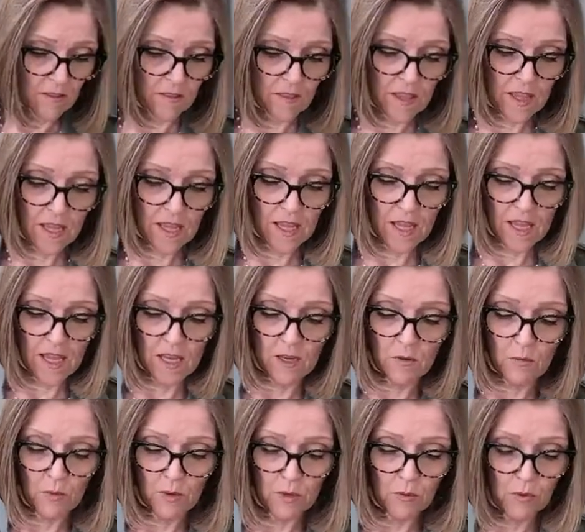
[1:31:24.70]

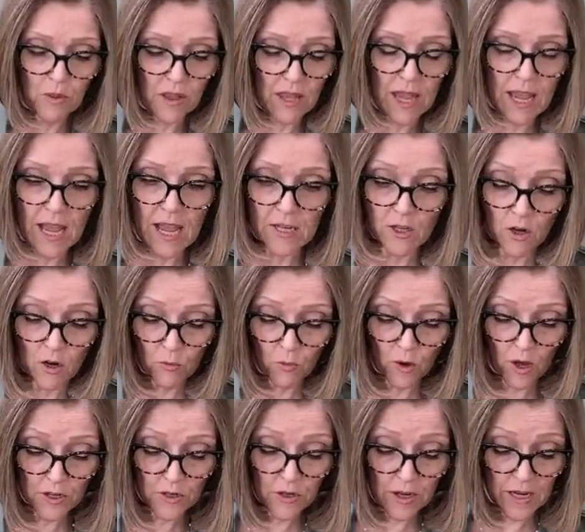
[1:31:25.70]
then we will add our
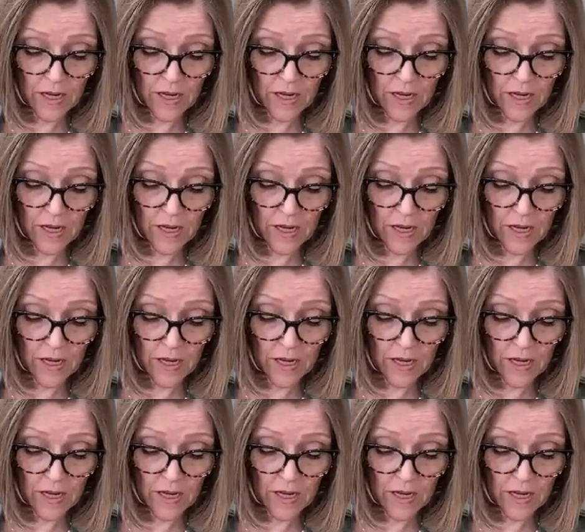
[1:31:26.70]
water.